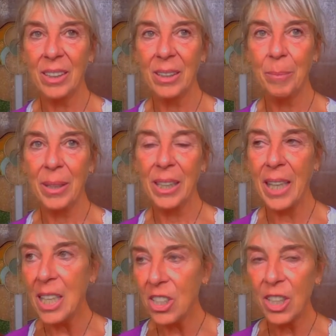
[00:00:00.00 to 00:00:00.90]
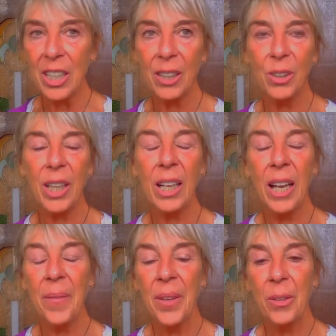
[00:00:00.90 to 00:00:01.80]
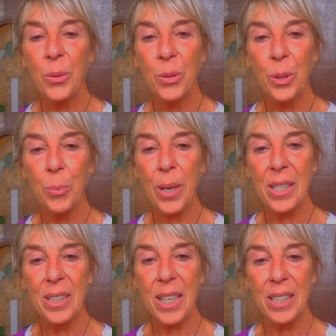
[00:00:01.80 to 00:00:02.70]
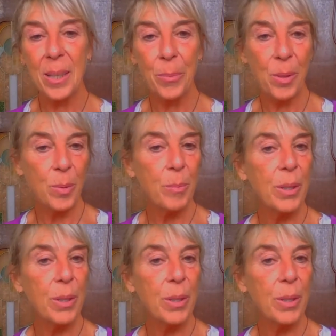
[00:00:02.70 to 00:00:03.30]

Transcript: medication and all that, to suppress their symptoms,